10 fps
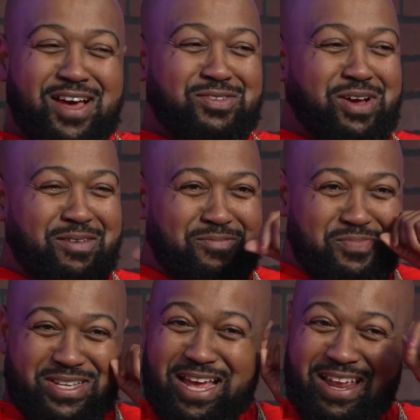So
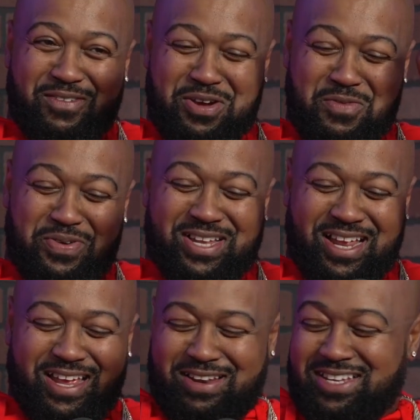put that in. We're gonna put that
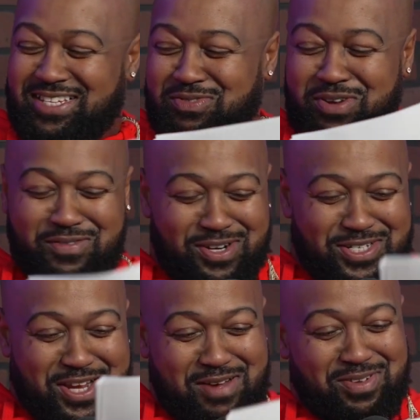in. This is one of our
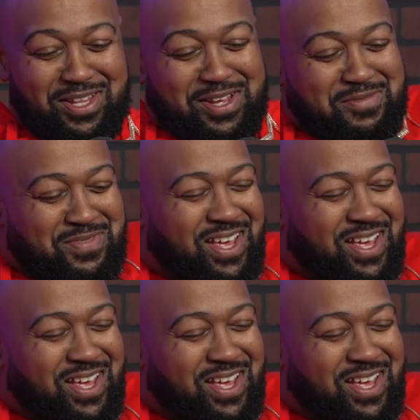Scum alum.